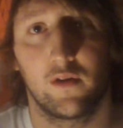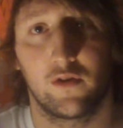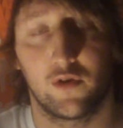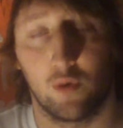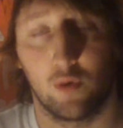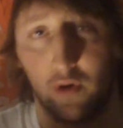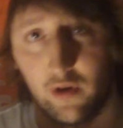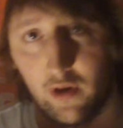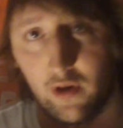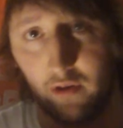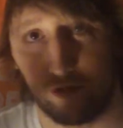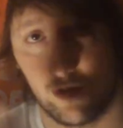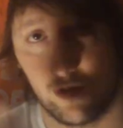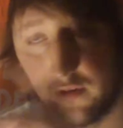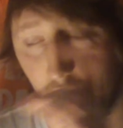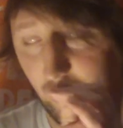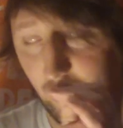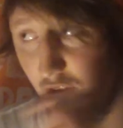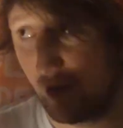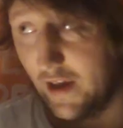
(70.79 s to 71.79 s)
to
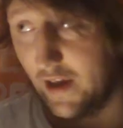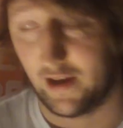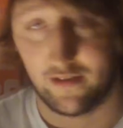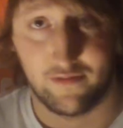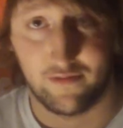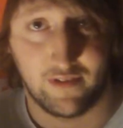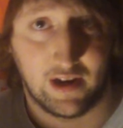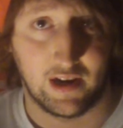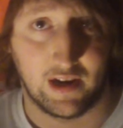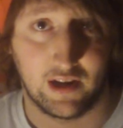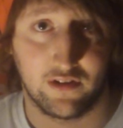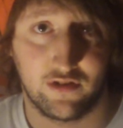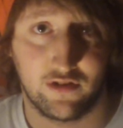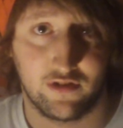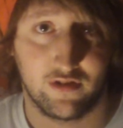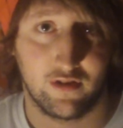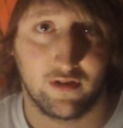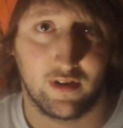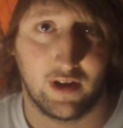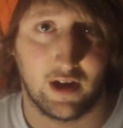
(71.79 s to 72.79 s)
the next
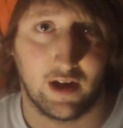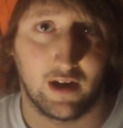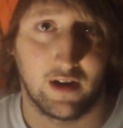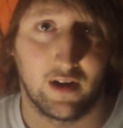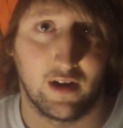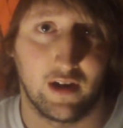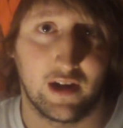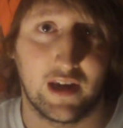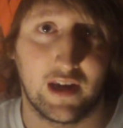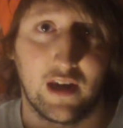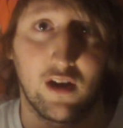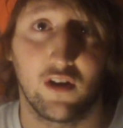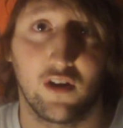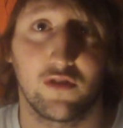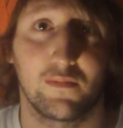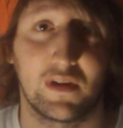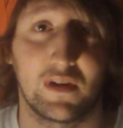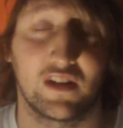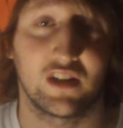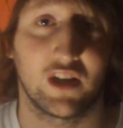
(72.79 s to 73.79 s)
village, and he
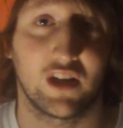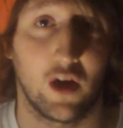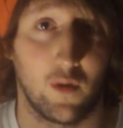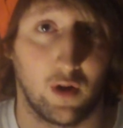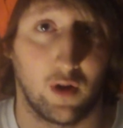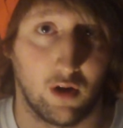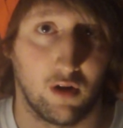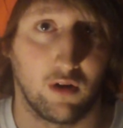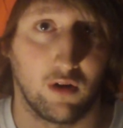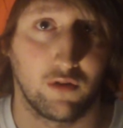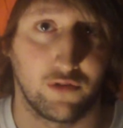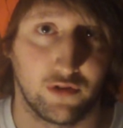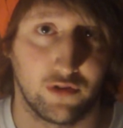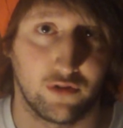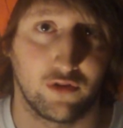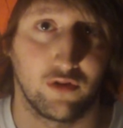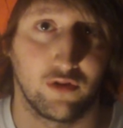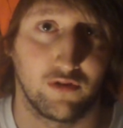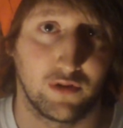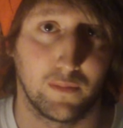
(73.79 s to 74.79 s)
asked me to go along
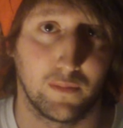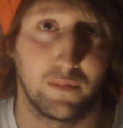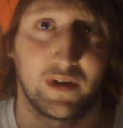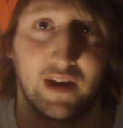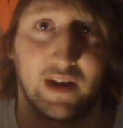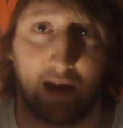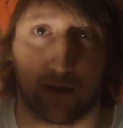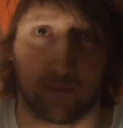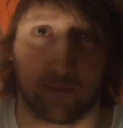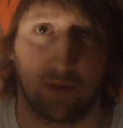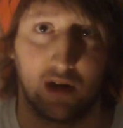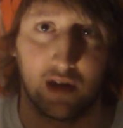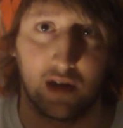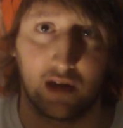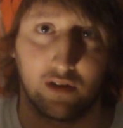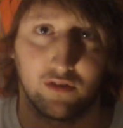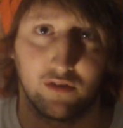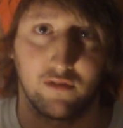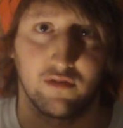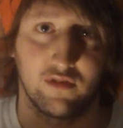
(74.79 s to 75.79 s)
just sort of to protect Billy,
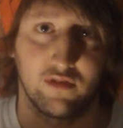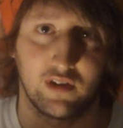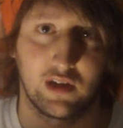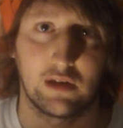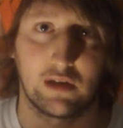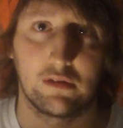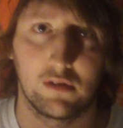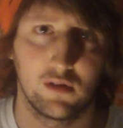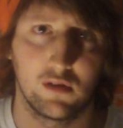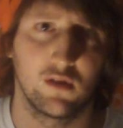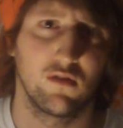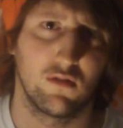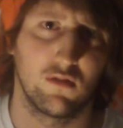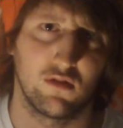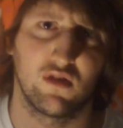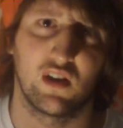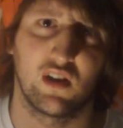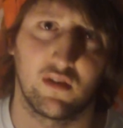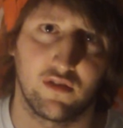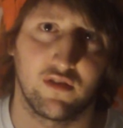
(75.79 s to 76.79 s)
because obviously you
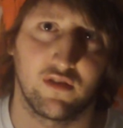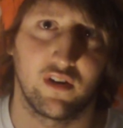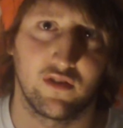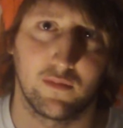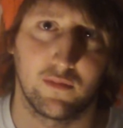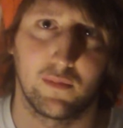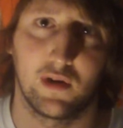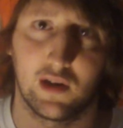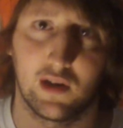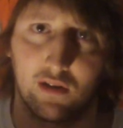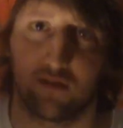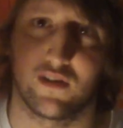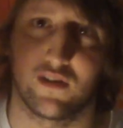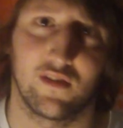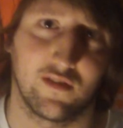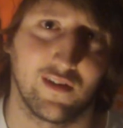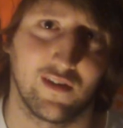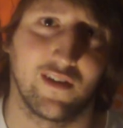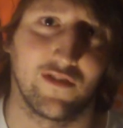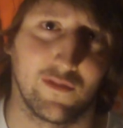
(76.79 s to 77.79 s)
see the size of Billy, you see
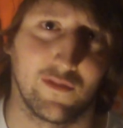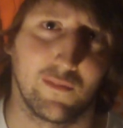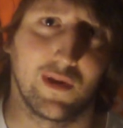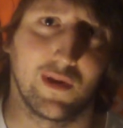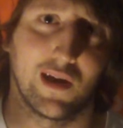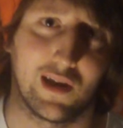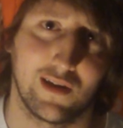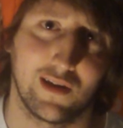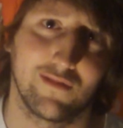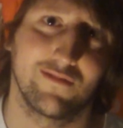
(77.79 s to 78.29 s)
the size of me.